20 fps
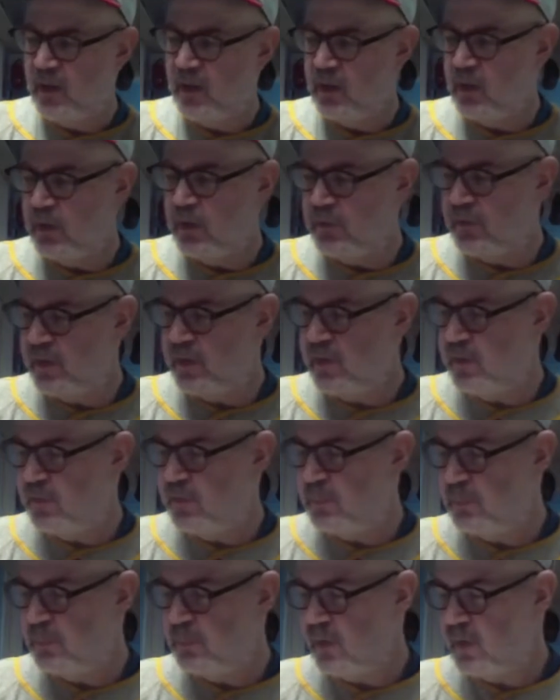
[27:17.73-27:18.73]
because in this
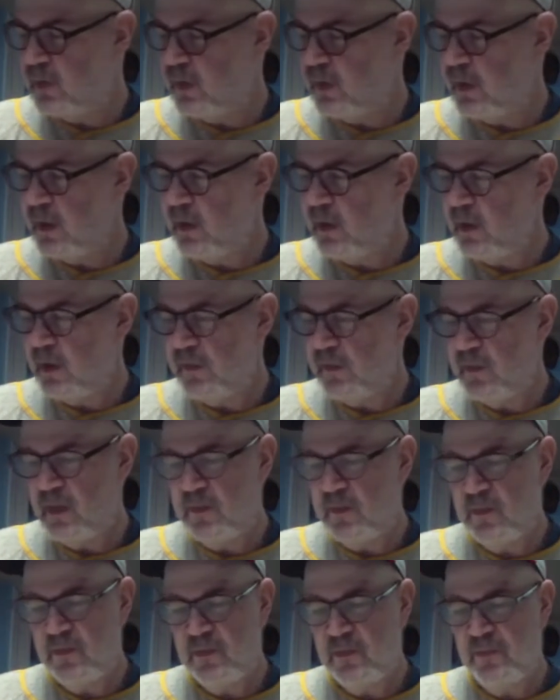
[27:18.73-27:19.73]
book, and I
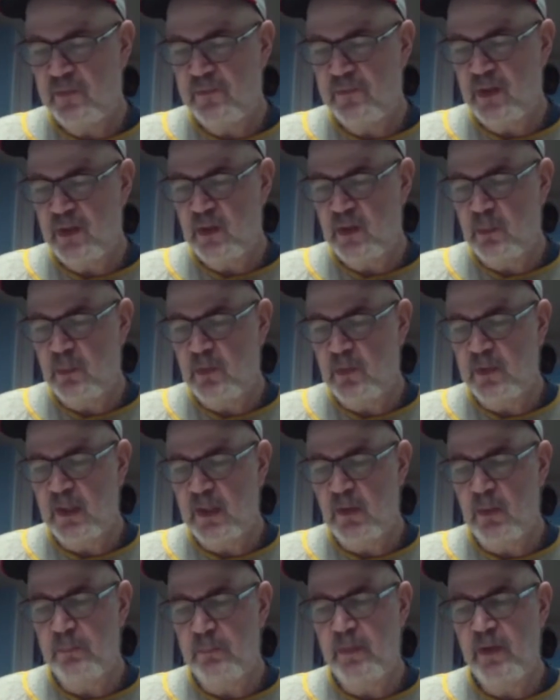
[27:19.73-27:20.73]
think this is available
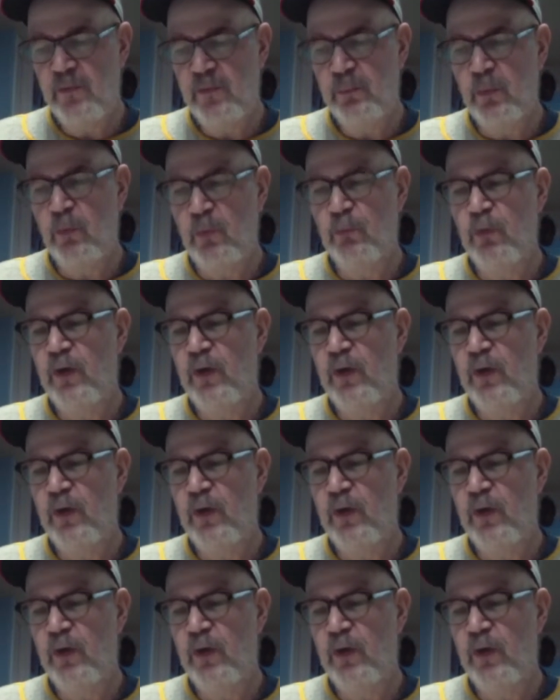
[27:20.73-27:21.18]
now on Baseball